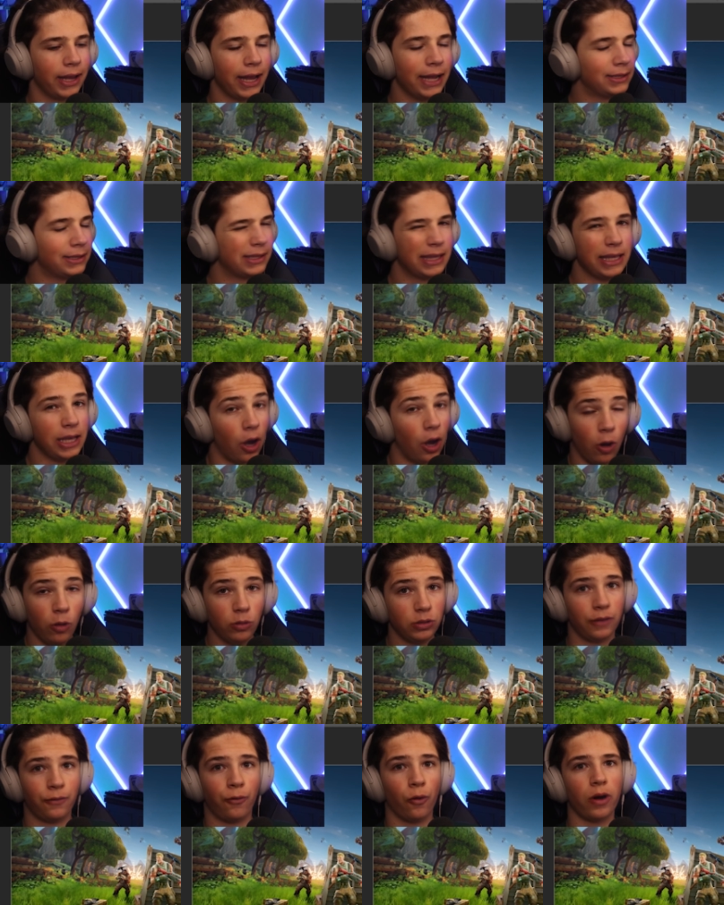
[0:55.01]
it's the
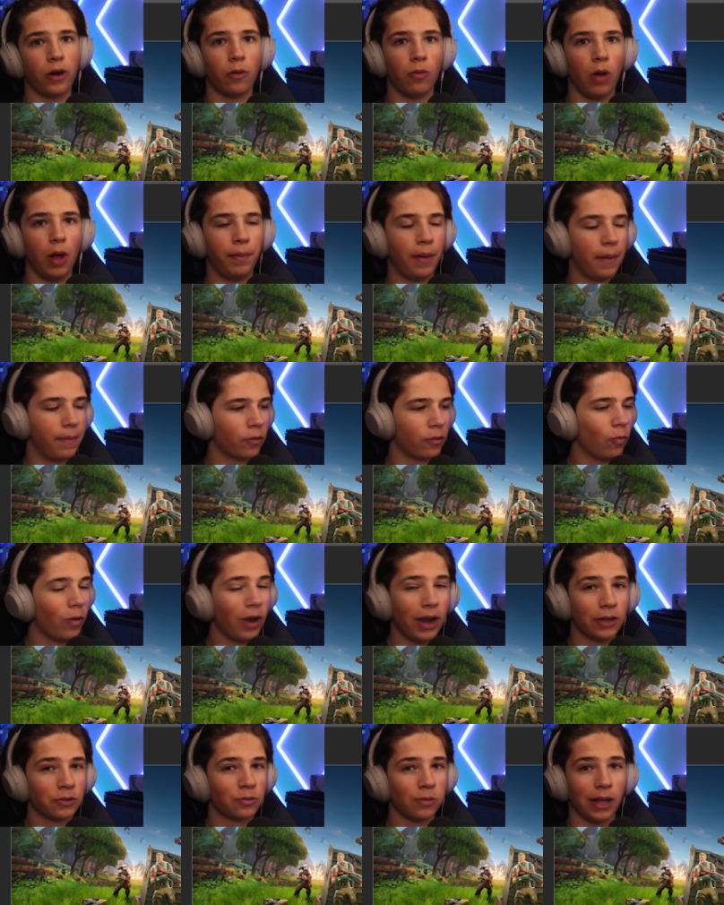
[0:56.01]
OG Fortnite wallpaper.
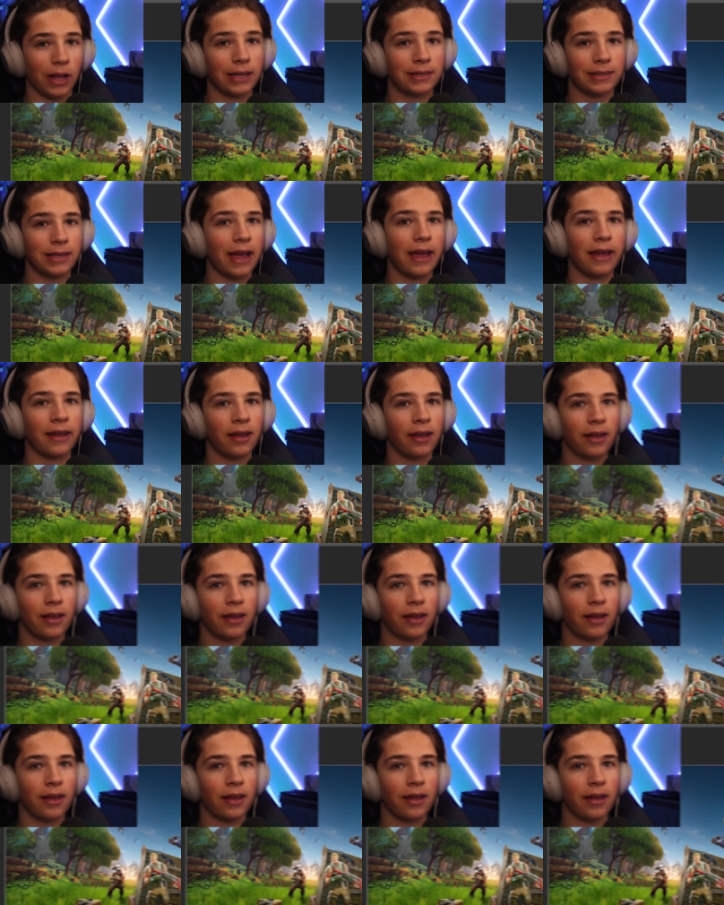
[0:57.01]
What else will I say?